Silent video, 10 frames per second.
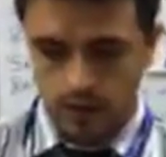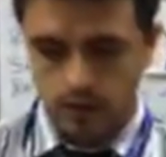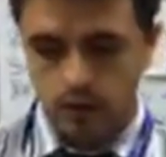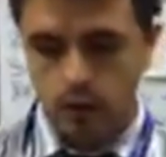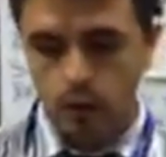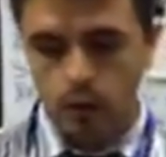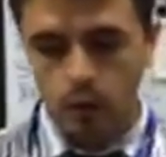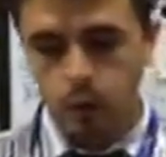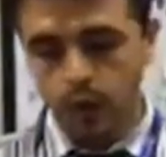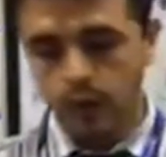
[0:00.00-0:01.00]
So
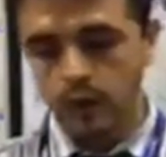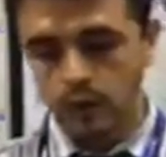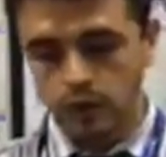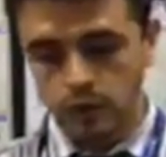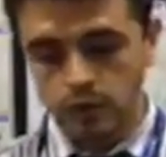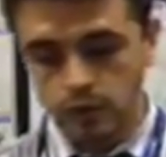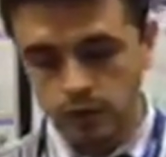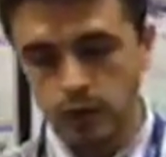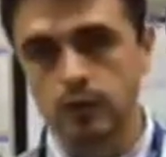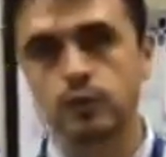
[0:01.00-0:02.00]
when should you
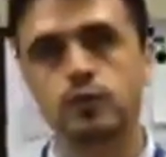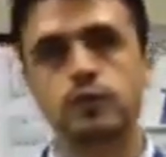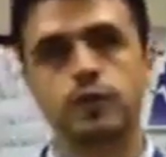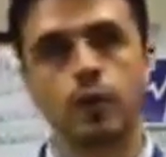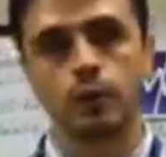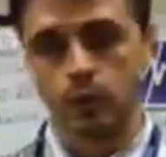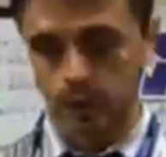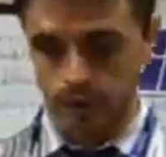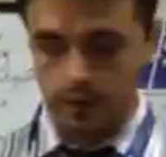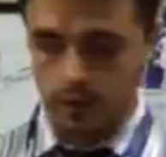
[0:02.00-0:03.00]
use foam
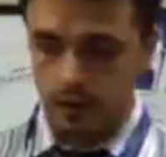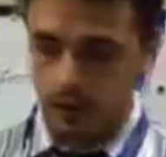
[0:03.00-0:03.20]
rolling then?